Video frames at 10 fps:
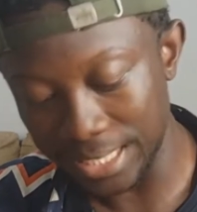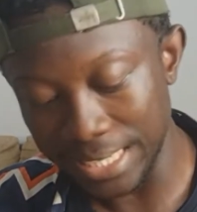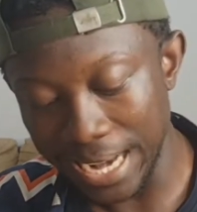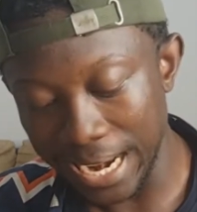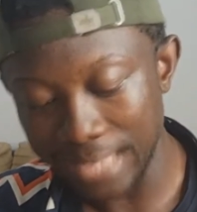
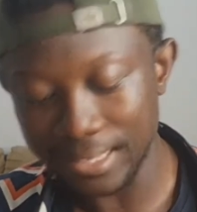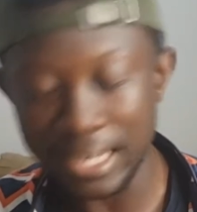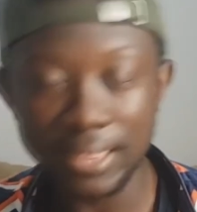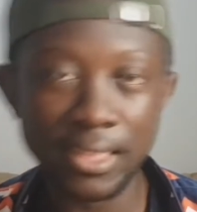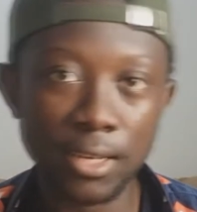let
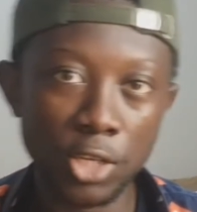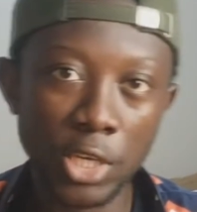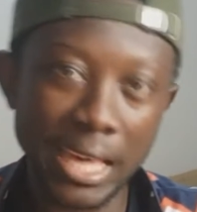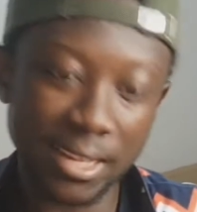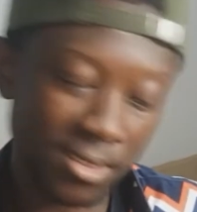
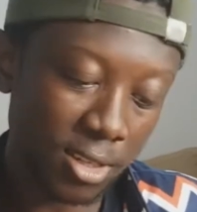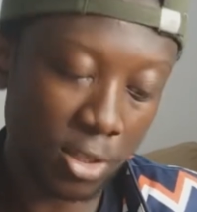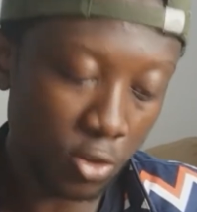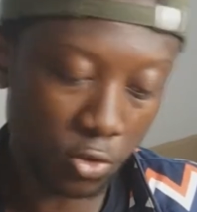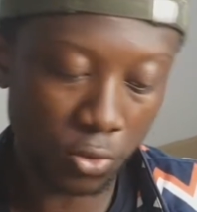anything get
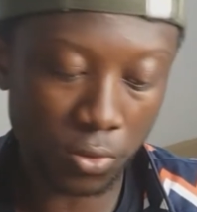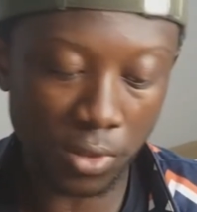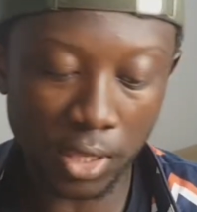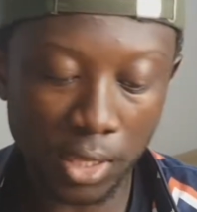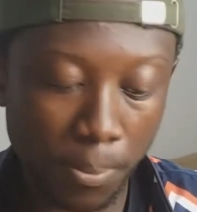into
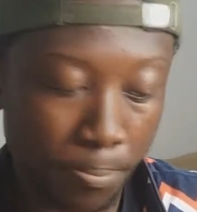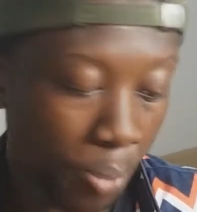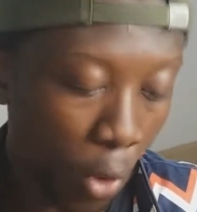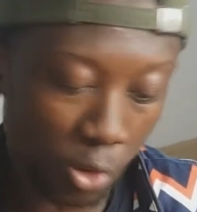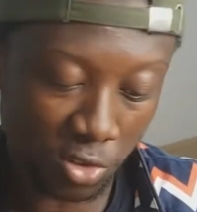the
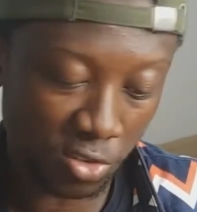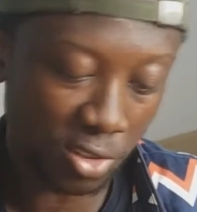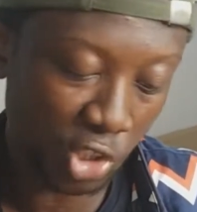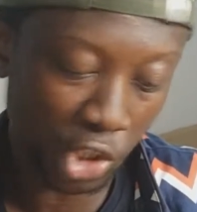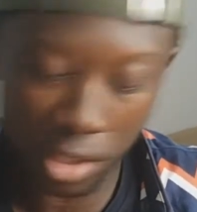ports,
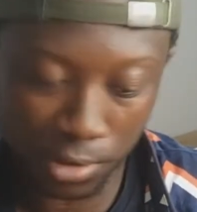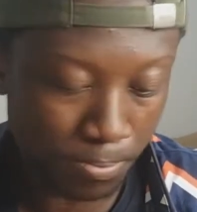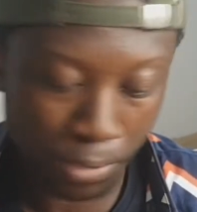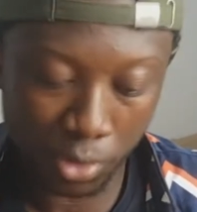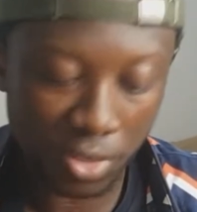the charging
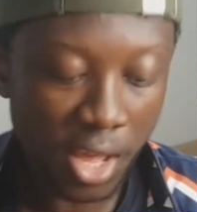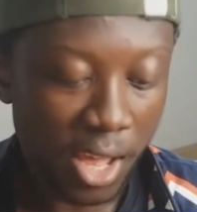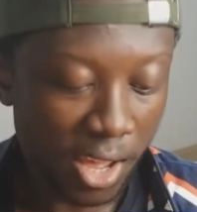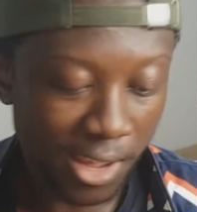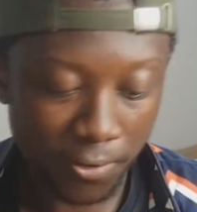ports,
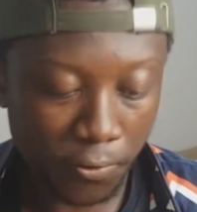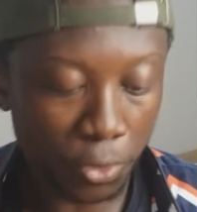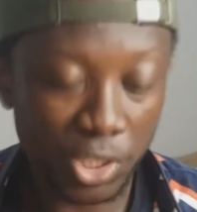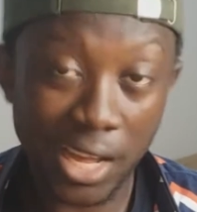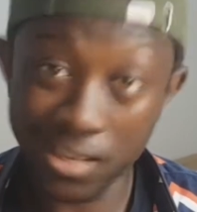
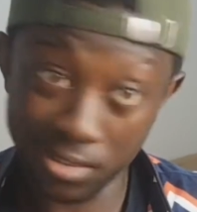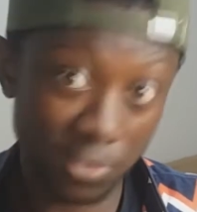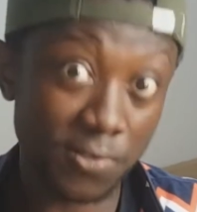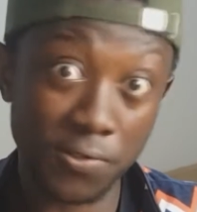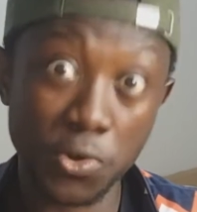headphone jacks,
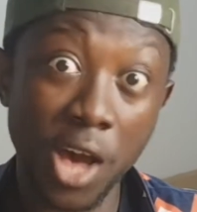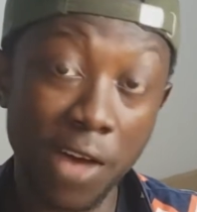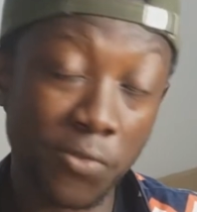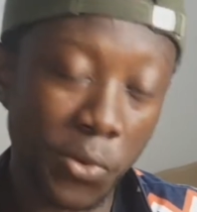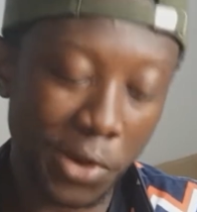if you
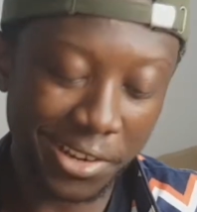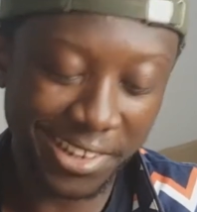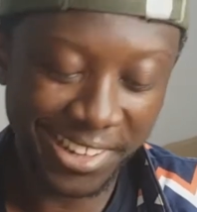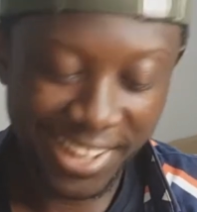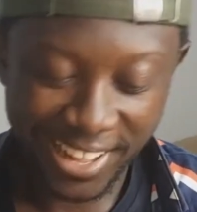have
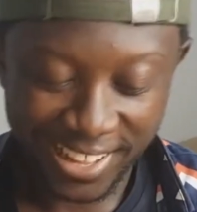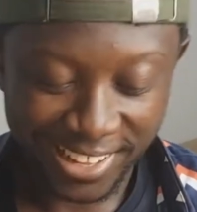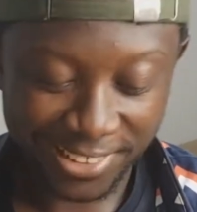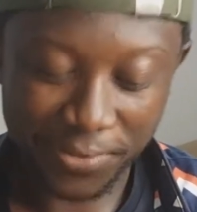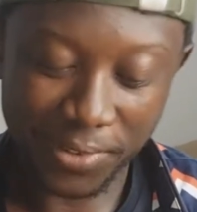one.
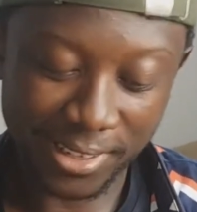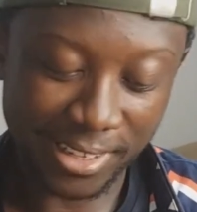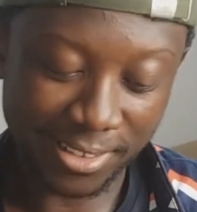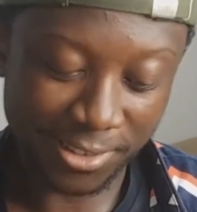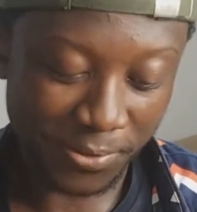It's funny
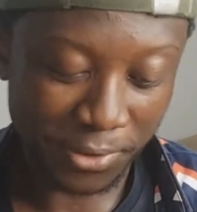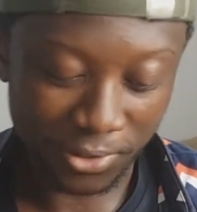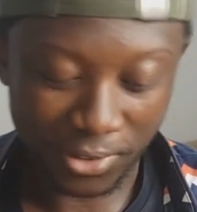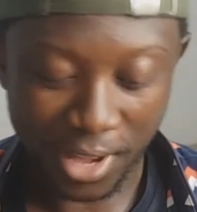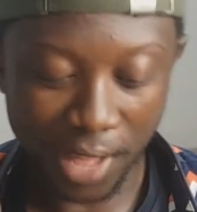that some
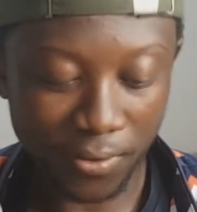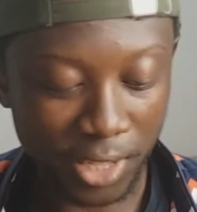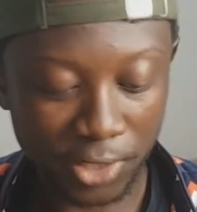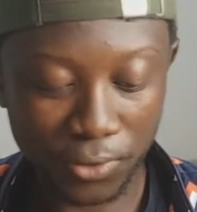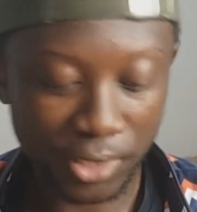phones do not have a
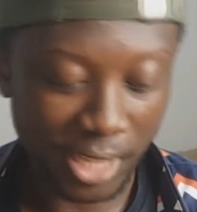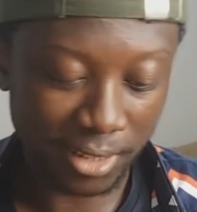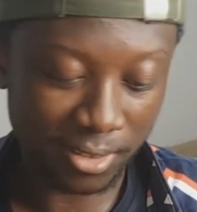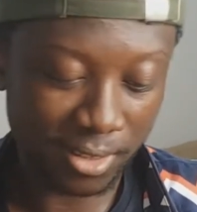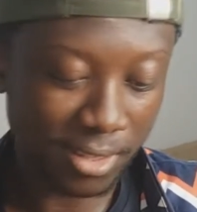headphone
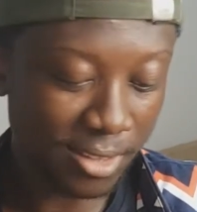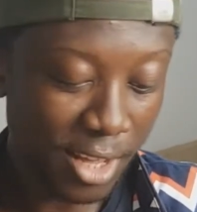jack these days.